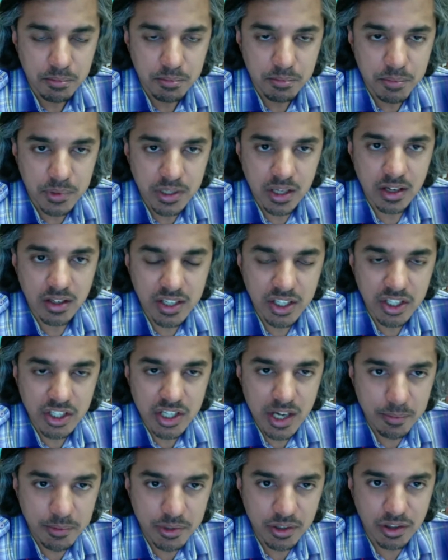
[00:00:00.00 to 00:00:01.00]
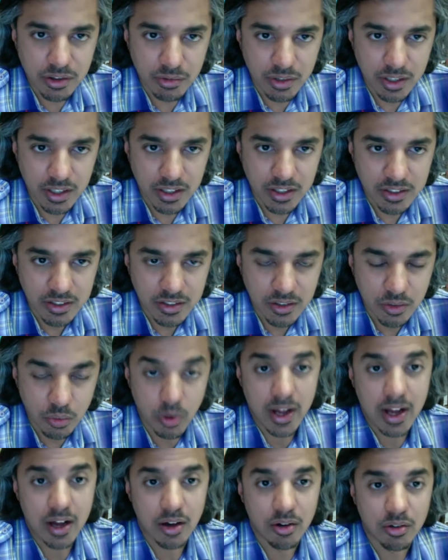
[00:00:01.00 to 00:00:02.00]
Bianchi chapter 3.
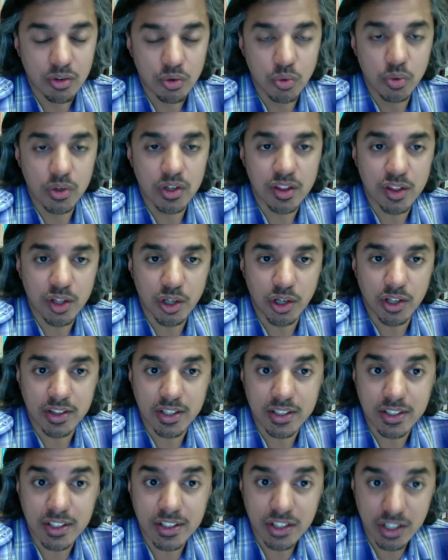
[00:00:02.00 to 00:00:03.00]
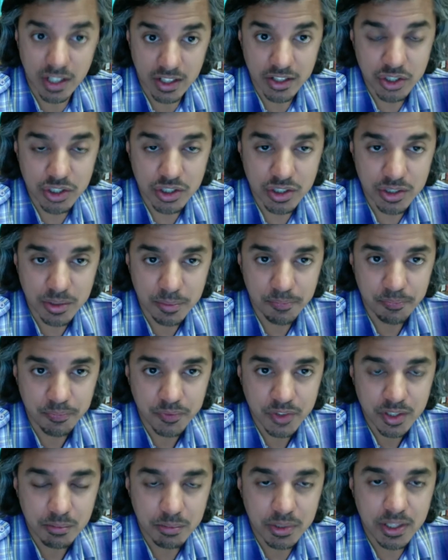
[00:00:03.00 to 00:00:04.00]
Wow, who would have thought that the Dutch
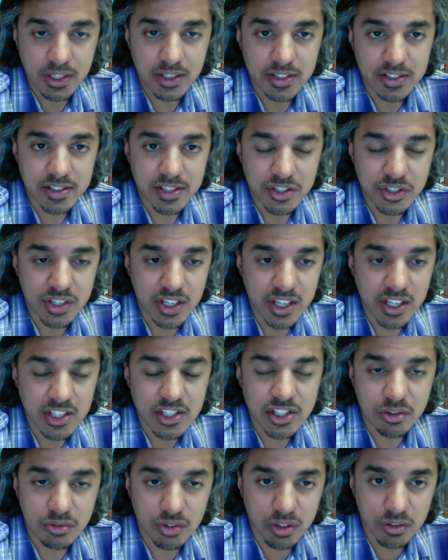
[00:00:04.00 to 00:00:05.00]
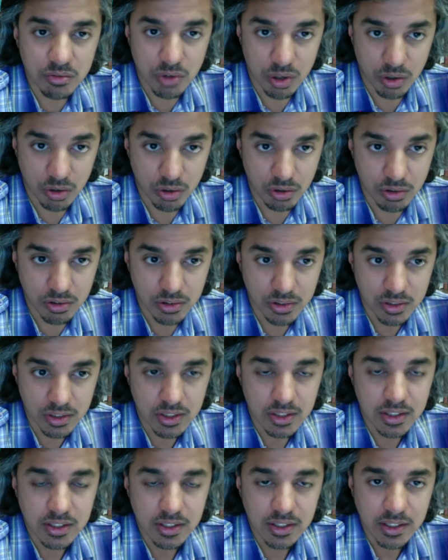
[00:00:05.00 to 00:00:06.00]
played such an integral role
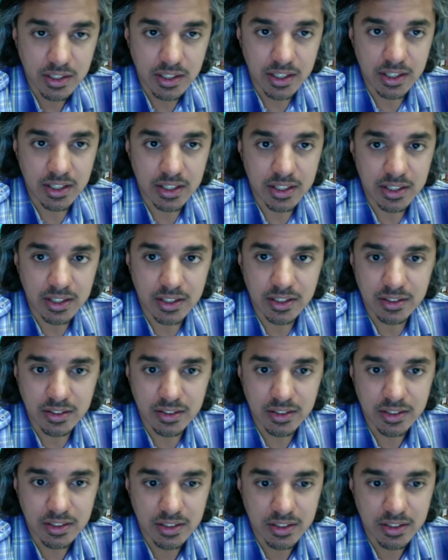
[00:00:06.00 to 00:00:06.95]
in